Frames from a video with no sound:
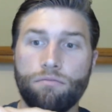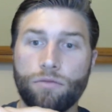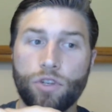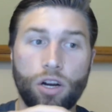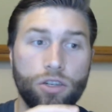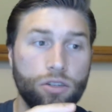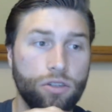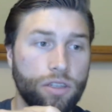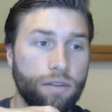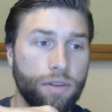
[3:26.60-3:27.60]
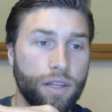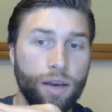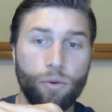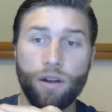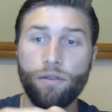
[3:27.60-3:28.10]
charges and stuff like
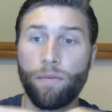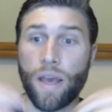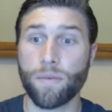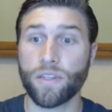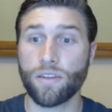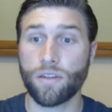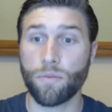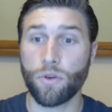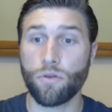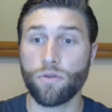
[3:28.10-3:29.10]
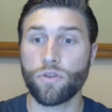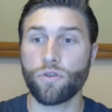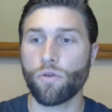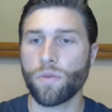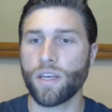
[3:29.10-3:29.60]
that. Whatever payment system you use,
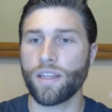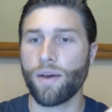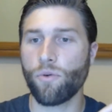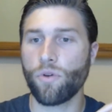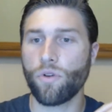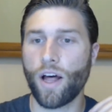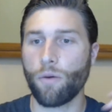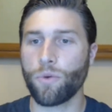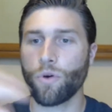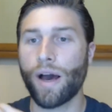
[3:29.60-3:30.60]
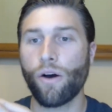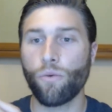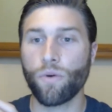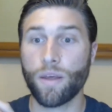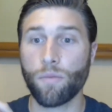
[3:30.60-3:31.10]
normally they will help you
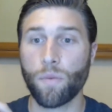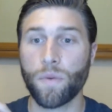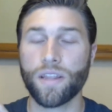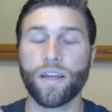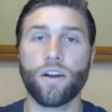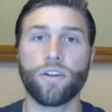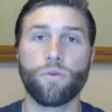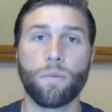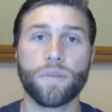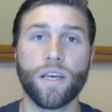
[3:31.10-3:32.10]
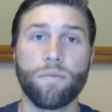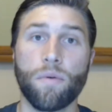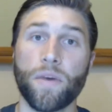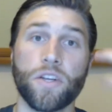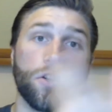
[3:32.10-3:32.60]
out with implementing that onto your website.
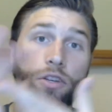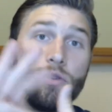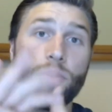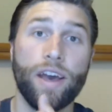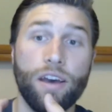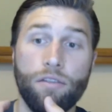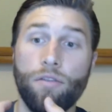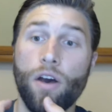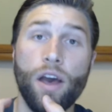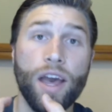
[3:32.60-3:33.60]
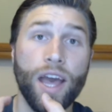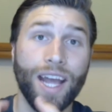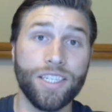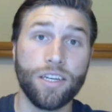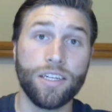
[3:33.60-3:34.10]
But make sure you have
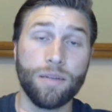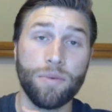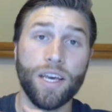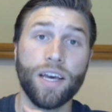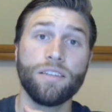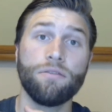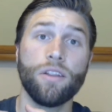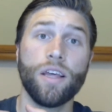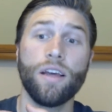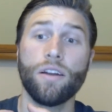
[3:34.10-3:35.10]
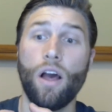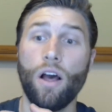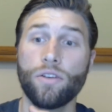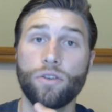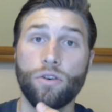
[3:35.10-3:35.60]
HTTPS for that,
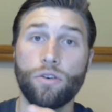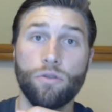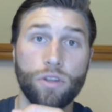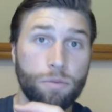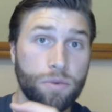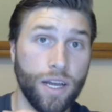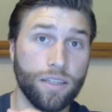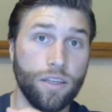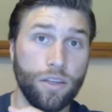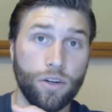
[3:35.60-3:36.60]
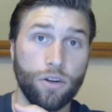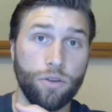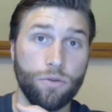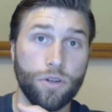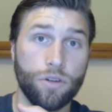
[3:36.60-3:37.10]
so you're protecting your
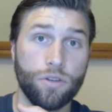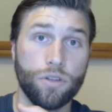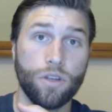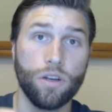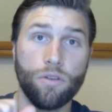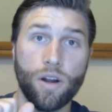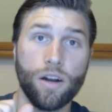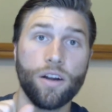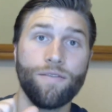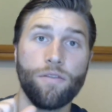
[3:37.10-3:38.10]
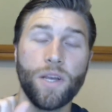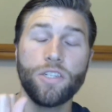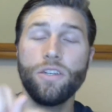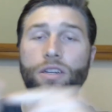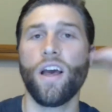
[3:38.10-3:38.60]
users' credit card
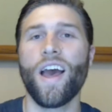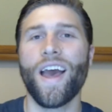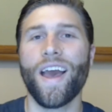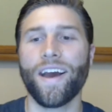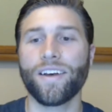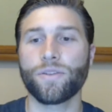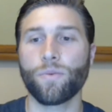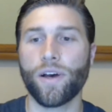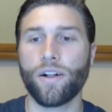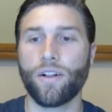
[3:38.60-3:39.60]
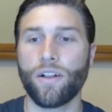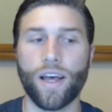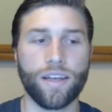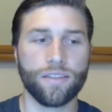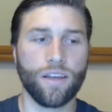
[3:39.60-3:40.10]
information as well
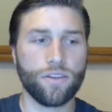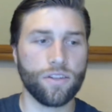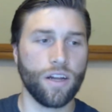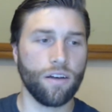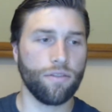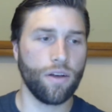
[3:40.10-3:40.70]
as other stuff.